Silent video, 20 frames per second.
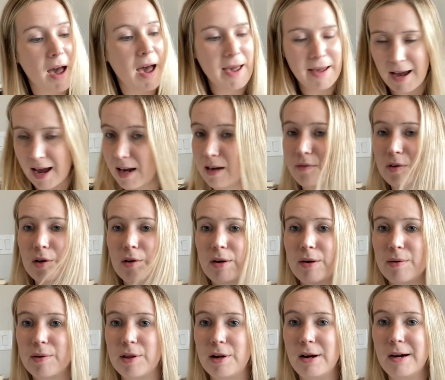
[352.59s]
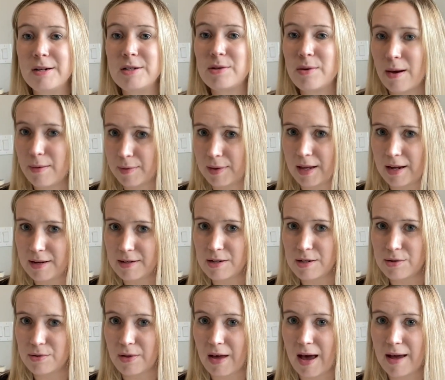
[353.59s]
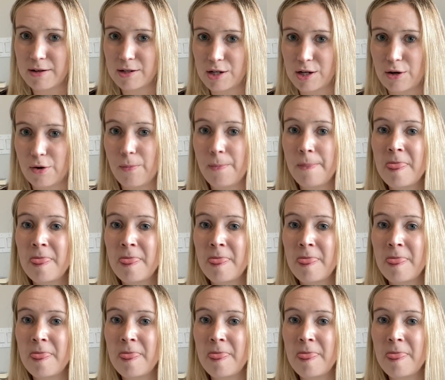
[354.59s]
I kind of agree with her, so I would like to do that too.